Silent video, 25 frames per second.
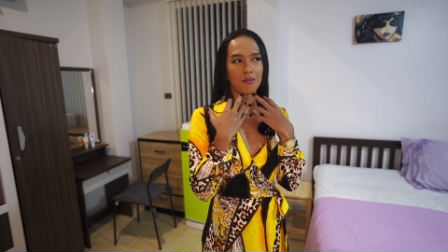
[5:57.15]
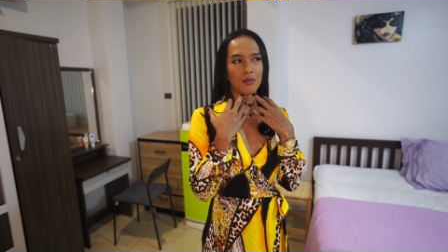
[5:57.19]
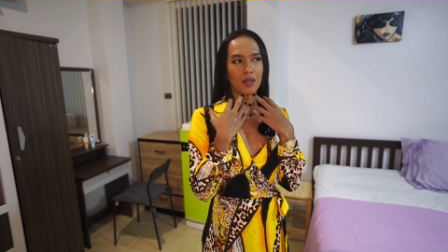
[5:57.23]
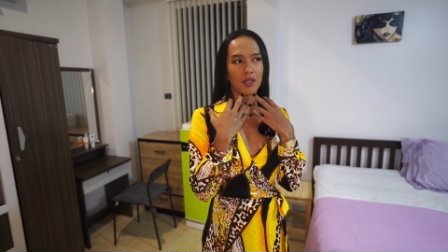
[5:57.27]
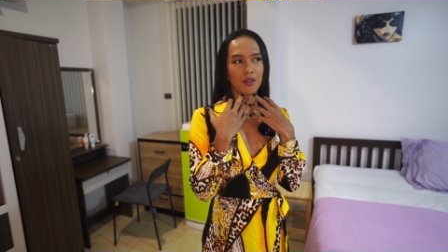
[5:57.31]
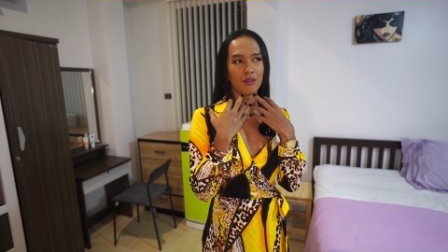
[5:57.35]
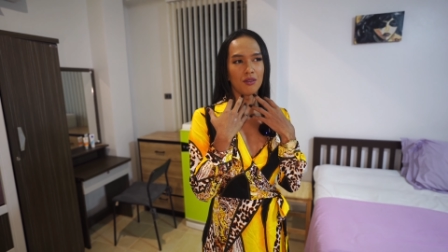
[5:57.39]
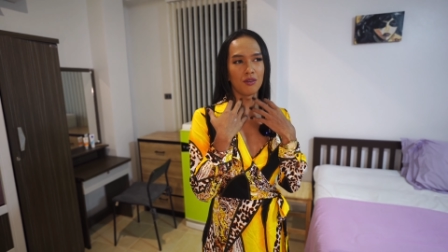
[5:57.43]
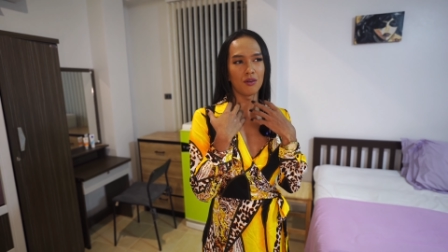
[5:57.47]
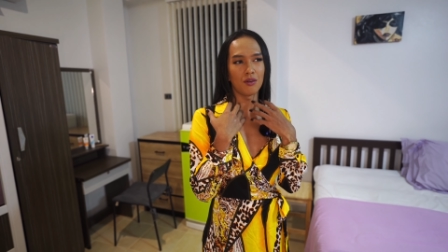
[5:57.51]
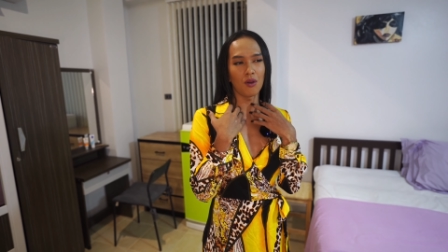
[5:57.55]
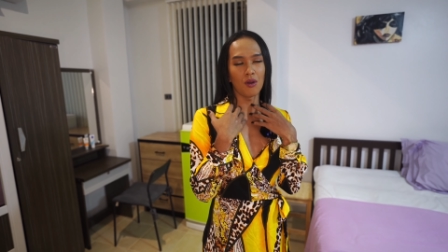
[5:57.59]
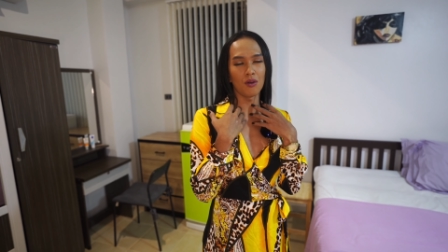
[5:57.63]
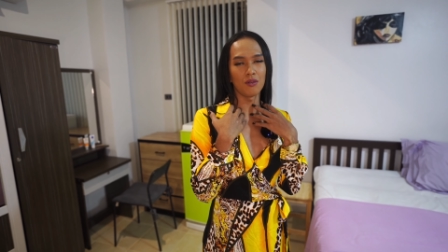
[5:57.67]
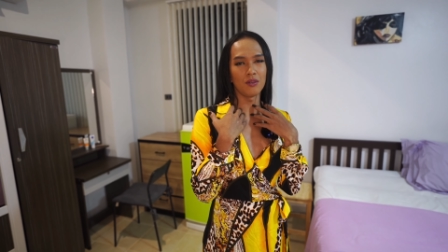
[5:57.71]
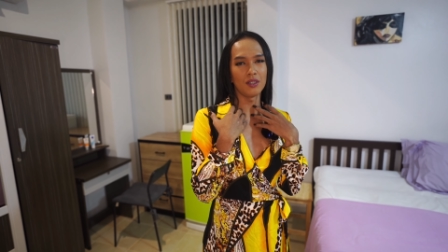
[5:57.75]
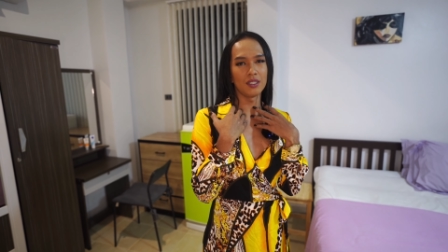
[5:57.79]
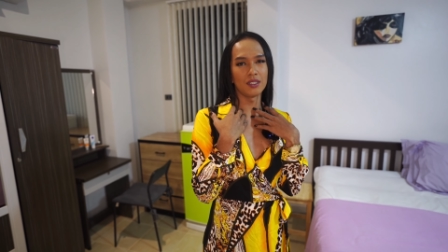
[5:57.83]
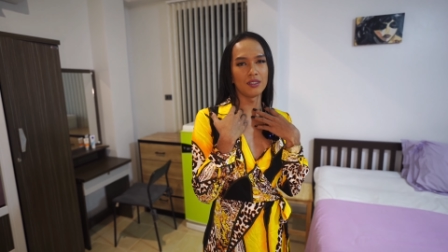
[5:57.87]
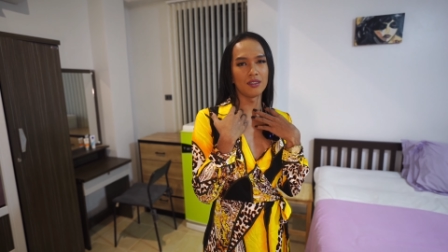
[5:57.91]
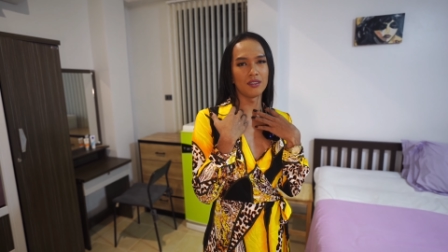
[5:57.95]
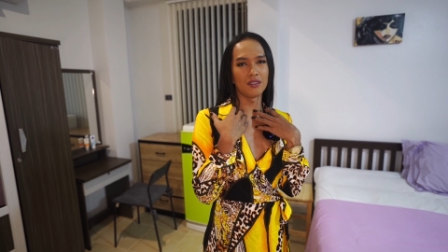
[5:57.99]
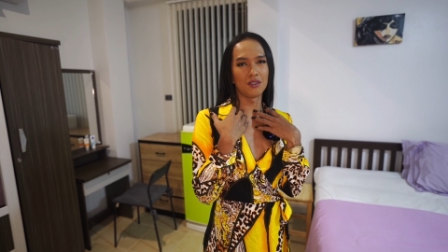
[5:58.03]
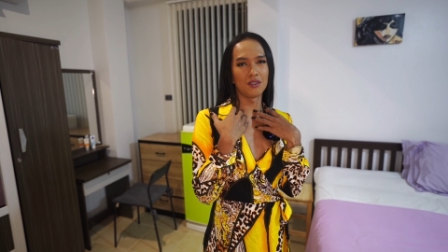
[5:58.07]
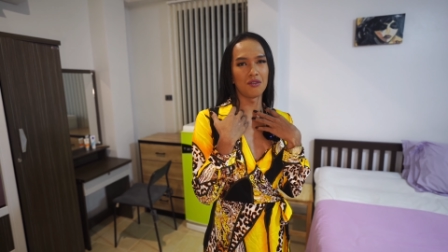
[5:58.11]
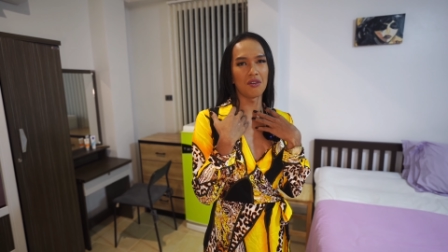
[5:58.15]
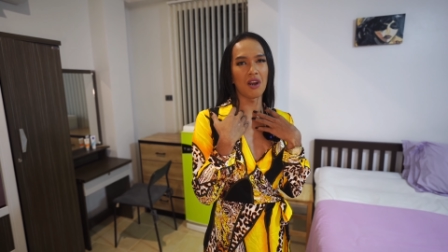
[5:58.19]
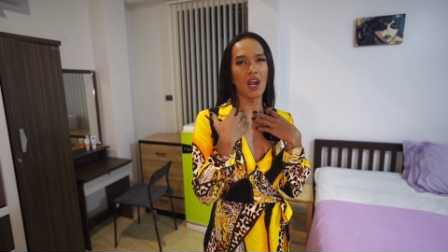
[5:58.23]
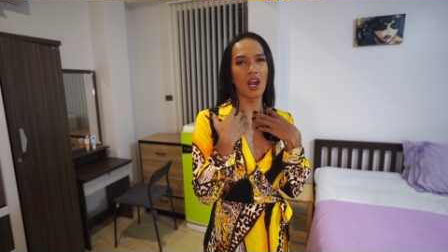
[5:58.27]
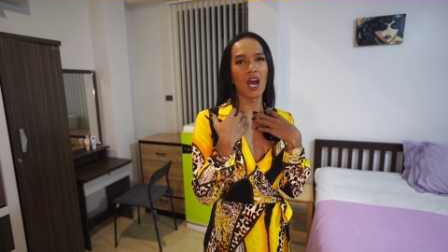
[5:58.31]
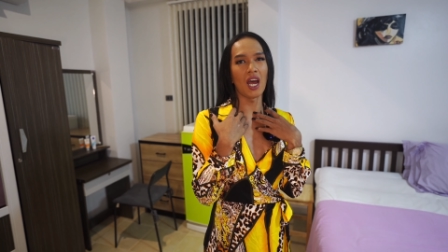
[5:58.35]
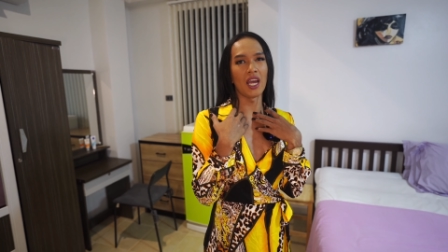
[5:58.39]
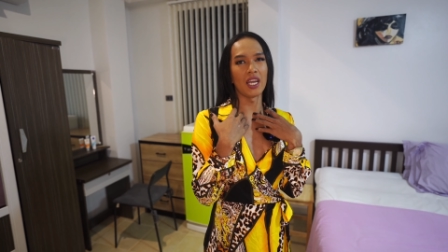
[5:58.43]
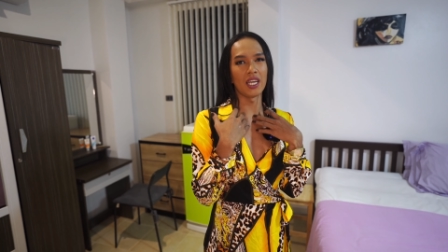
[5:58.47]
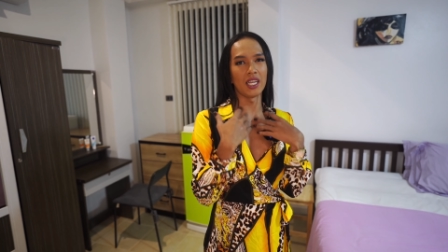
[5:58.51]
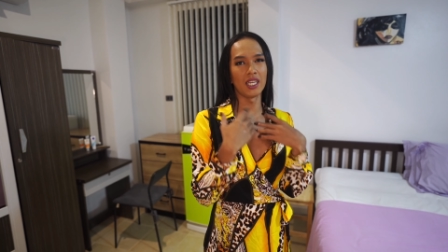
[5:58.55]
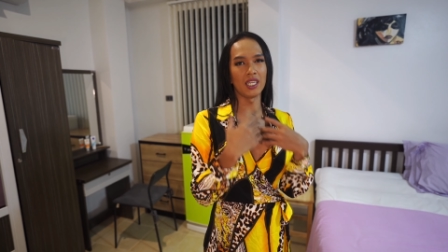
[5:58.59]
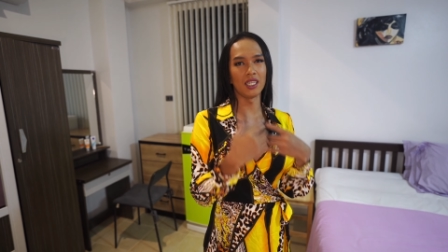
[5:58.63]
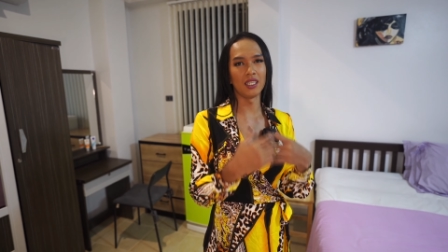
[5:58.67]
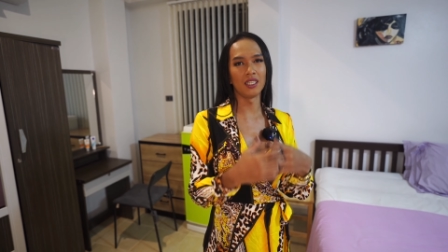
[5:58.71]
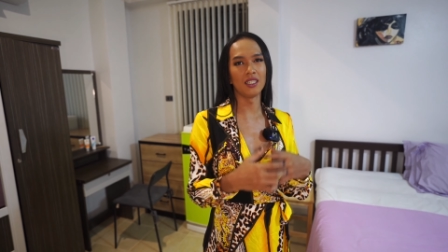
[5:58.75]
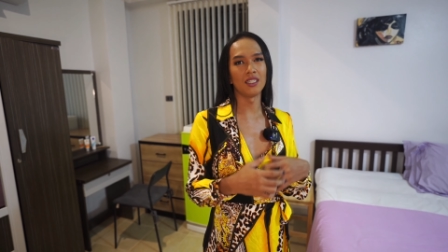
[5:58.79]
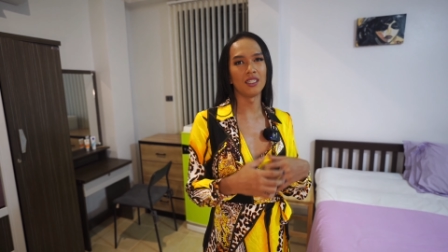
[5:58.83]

my throat is dry.